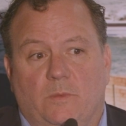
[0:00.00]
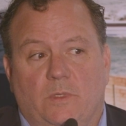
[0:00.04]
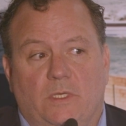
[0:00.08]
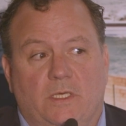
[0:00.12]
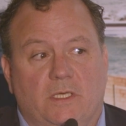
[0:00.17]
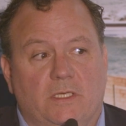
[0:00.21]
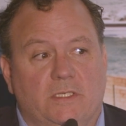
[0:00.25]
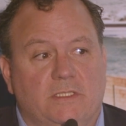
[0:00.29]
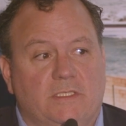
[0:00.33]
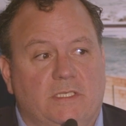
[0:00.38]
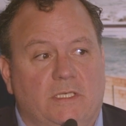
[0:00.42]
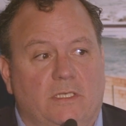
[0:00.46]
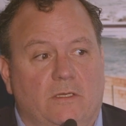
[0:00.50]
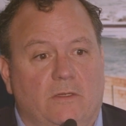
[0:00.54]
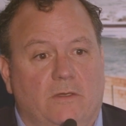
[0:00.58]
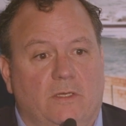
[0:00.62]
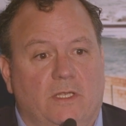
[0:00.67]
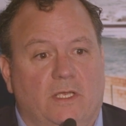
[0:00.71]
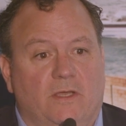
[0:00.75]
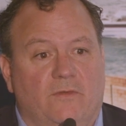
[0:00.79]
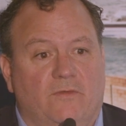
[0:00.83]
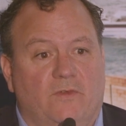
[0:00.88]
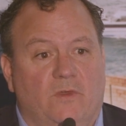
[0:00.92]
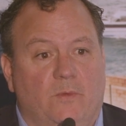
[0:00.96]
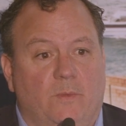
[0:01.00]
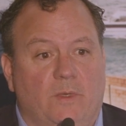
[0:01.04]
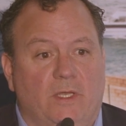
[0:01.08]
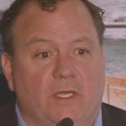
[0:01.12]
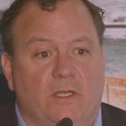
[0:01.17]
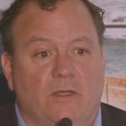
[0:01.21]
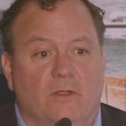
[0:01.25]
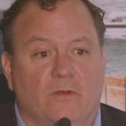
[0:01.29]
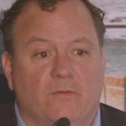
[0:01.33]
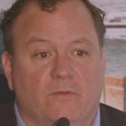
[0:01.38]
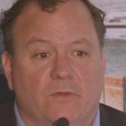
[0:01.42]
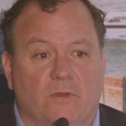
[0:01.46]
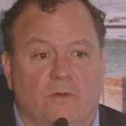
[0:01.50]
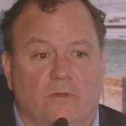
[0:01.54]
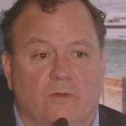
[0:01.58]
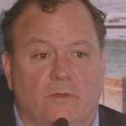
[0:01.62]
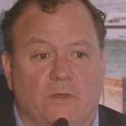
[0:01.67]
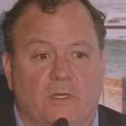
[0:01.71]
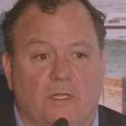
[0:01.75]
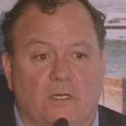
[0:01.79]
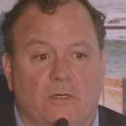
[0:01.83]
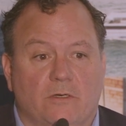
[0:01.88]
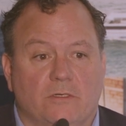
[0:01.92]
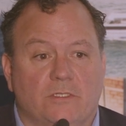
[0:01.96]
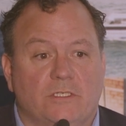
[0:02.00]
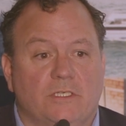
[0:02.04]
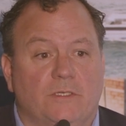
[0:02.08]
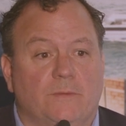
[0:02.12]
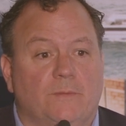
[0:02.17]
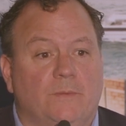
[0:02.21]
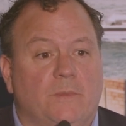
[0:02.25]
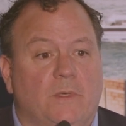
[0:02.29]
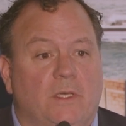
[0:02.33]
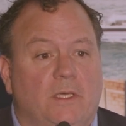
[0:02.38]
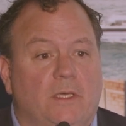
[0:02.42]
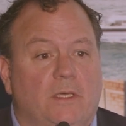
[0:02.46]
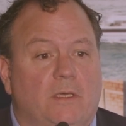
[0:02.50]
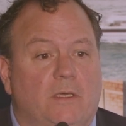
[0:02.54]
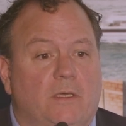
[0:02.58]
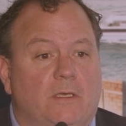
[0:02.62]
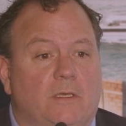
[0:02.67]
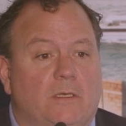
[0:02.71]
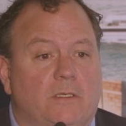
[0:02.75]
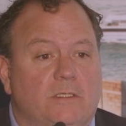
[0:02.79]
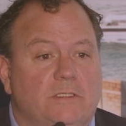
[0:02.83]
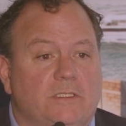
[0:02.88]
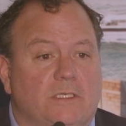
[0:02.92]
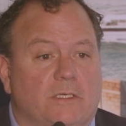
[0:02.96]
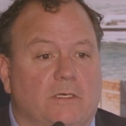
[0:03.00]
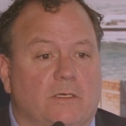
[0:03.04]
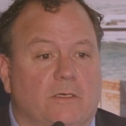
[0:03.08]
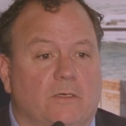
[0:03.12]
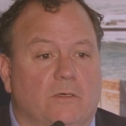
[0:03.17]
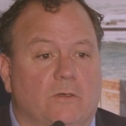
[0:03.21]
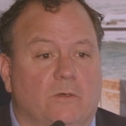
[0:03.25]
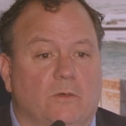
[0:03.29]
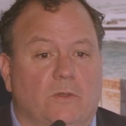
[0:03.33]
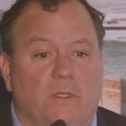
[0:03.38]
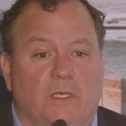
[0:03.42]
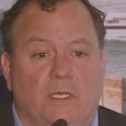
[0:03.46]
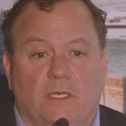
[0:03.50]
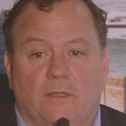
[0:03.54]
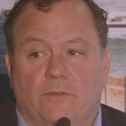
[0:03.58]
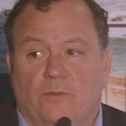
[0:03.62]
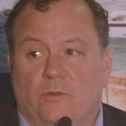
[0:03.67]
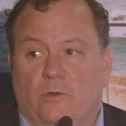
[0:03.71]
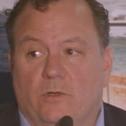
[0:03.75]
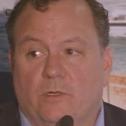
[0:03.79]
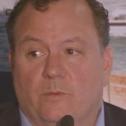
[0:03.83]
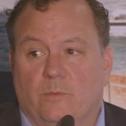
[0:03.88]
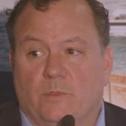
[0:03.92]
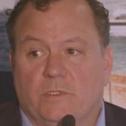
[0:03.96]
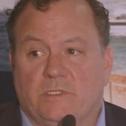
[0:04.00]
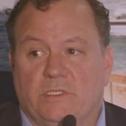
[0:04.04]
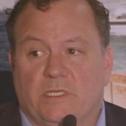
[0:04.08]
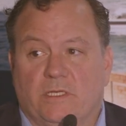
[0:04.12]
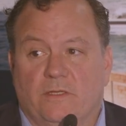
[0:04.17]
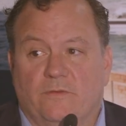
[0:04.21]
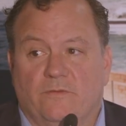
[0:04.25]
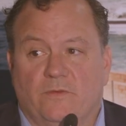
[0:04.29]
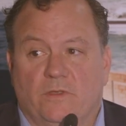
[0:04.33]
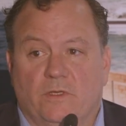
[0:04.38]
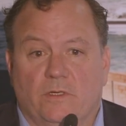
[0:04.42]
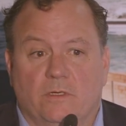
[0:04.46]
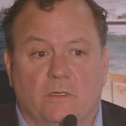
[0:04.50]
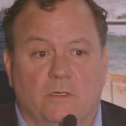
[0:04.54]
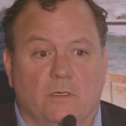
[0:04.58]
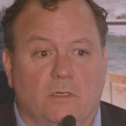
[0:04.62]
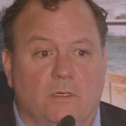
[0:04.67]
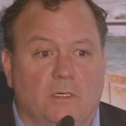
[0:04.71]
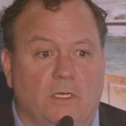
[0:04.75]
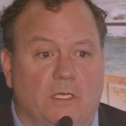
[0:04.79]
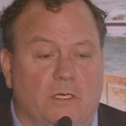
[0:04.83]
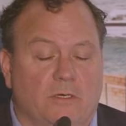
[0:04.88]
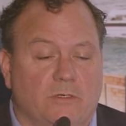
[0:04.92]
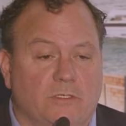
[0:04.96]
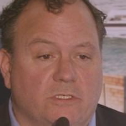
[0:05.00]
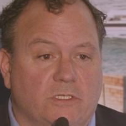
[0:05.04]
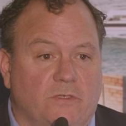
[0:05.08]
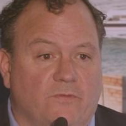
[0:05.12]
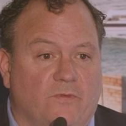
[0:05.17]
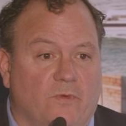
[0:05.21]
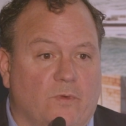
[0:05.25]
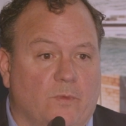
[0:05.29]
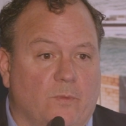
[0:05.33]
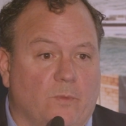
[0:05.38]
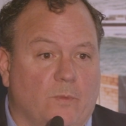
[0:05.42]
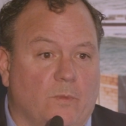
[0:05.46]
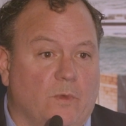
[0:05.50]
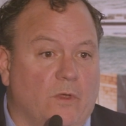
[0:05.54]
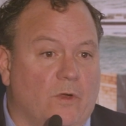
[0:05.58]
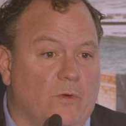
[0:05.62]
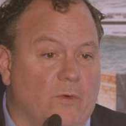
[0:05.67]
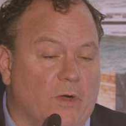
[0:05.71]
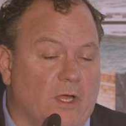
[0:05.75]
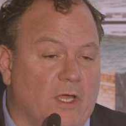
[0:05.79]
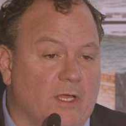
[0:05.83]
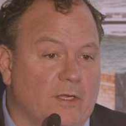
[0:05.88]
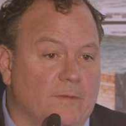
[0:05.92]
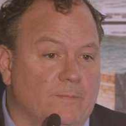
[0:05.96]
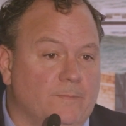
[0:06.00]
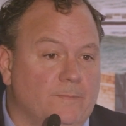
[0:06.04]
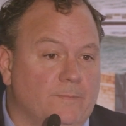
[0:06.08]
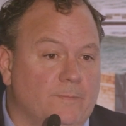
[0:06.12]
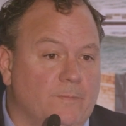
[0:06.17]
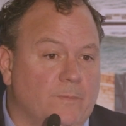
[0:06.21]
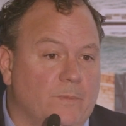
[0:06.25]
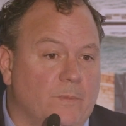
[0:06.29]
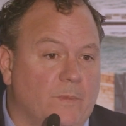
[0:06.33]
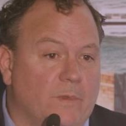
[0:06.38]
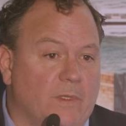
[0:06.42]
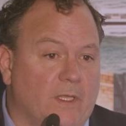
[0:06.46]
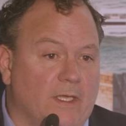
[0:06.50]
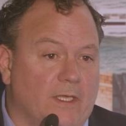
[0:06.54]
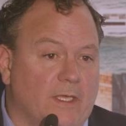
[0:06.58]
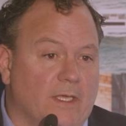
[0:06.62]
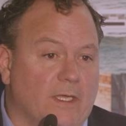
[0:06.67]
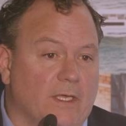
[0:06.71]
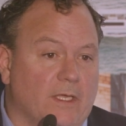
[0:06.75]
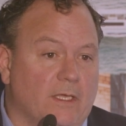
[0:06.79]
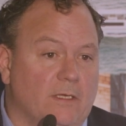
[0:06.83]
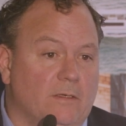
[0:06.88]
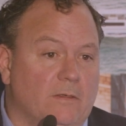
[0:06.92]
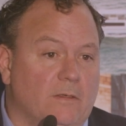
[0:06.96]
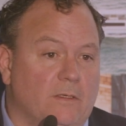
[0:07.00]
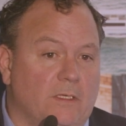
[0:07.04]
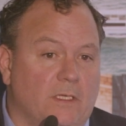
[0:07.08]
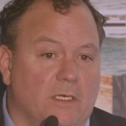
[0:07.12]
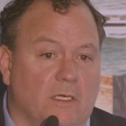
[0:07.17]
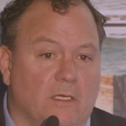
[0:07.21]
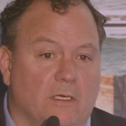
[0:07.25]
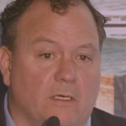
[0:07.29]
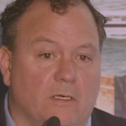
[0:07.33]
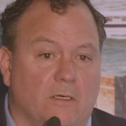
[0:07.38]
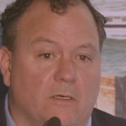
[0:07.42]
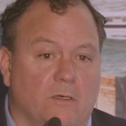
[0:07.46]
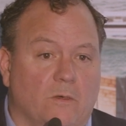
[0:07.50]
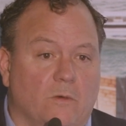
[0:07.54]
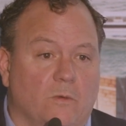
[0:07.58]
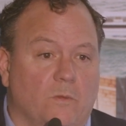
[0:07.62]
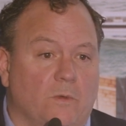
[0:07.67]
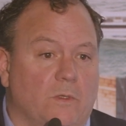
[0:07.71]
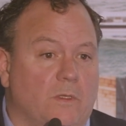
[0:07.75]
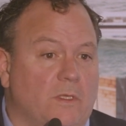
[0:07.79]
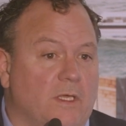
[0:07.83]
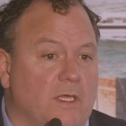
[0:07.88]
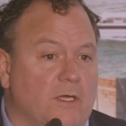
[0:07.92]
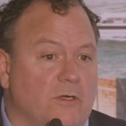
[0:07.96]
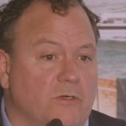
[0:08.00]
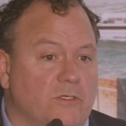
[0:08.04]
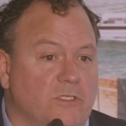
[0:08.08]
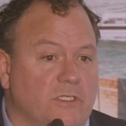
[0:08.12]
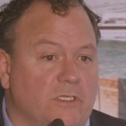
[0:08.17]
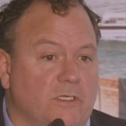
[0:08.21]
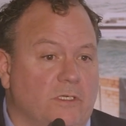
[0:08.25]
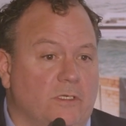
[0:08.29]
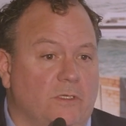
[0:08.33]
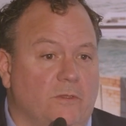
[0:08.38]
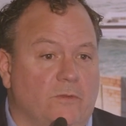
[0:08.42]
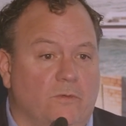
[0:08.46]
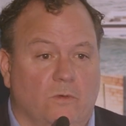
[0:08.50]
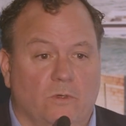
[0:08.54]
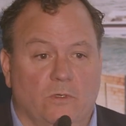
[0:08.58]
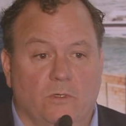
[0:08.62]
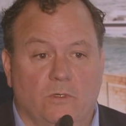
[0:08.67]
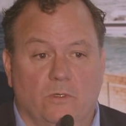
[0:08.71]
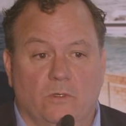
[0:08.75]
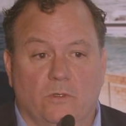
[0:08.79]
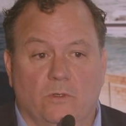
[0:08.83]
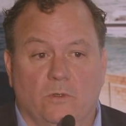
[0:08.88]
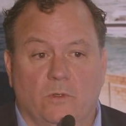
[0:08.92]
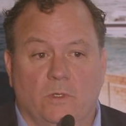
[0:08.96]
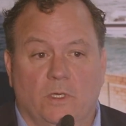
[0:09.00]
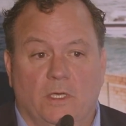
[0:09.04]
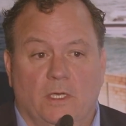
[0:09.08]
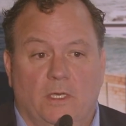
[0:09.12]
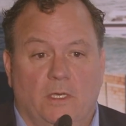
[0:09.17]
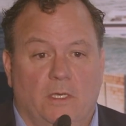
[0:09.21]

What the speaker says: because they don't have command over their own energy. So they get 30% of their energy from Iran. They get, you know, energy through